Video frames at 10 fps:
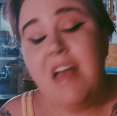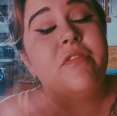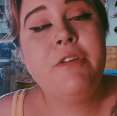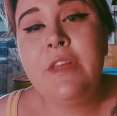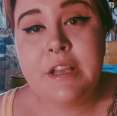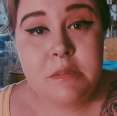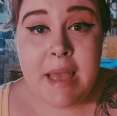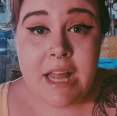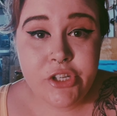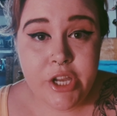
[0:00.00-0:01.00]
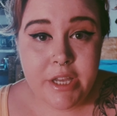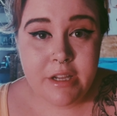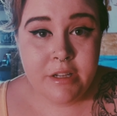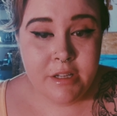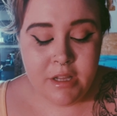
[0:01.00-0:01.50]
Everything is
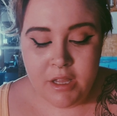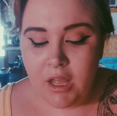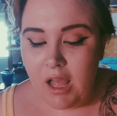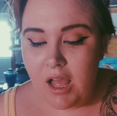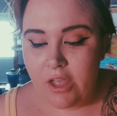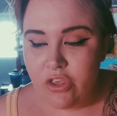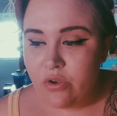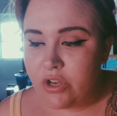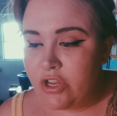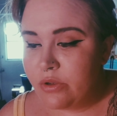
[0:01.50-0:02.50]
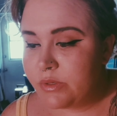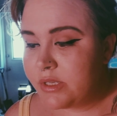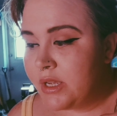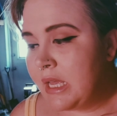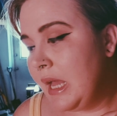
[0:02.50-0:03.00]
magic. You could
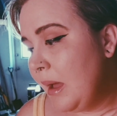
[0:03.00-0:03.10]
use